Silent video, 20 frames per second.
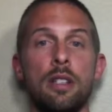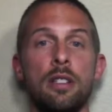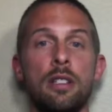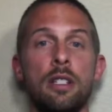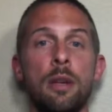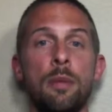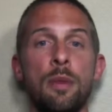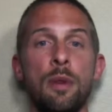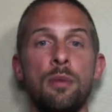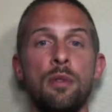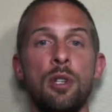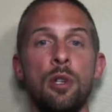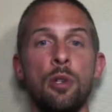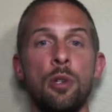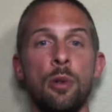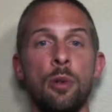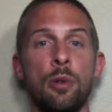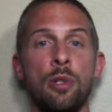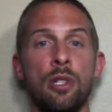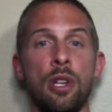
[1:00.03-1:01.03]
Symptoms
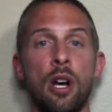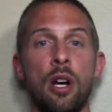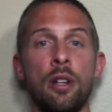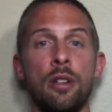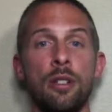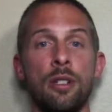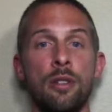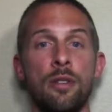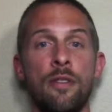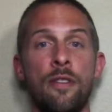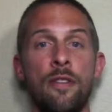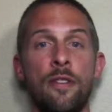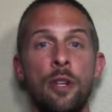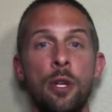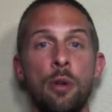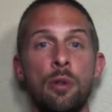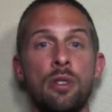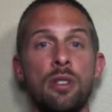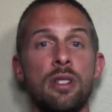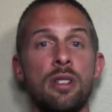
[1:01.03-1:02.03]
usually result in
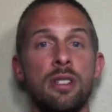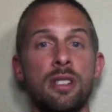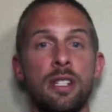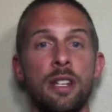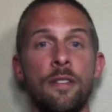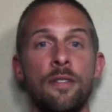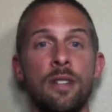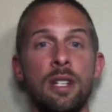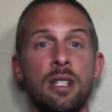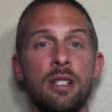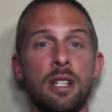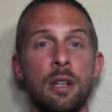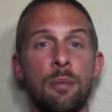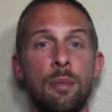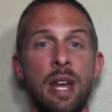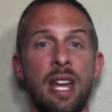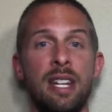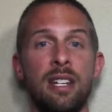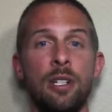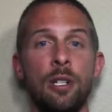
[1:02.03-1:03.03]
diffuse stiffness
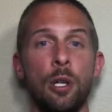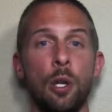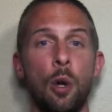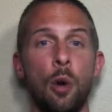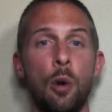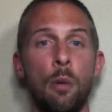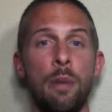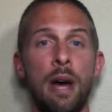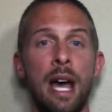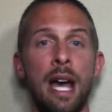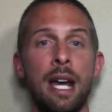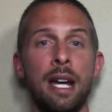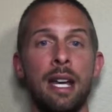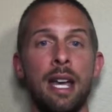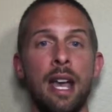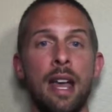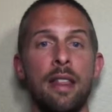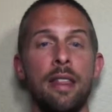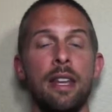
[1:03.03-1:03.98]
and pain in your lower back